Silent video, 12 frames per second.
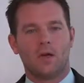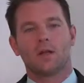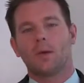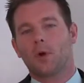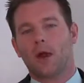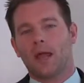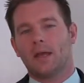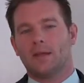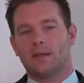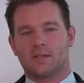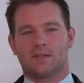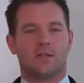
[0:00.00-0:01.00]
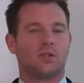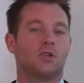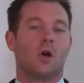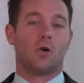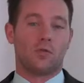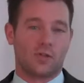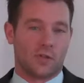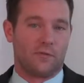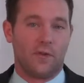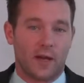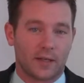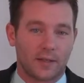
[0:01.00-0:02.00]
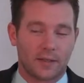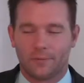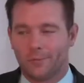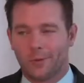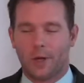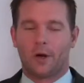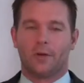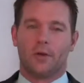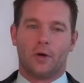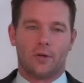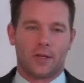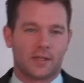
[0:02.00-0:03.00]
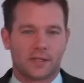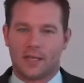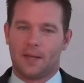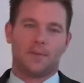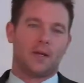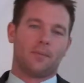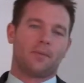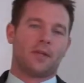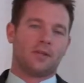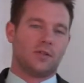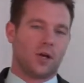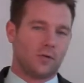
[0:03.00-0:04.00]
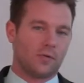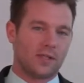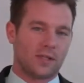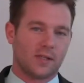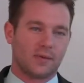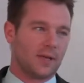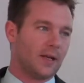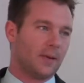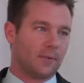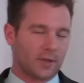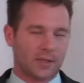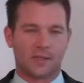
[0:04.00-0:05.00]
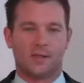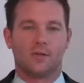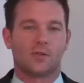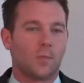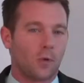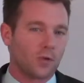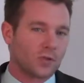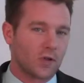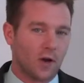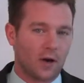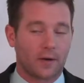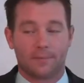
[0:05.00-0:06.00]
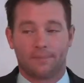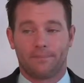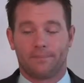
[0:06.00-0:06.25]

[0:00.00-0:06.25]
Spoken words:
Number 8 is the Jones effect. And we all know this, keeping up with the Joneses. My neighbor gets a new sports car.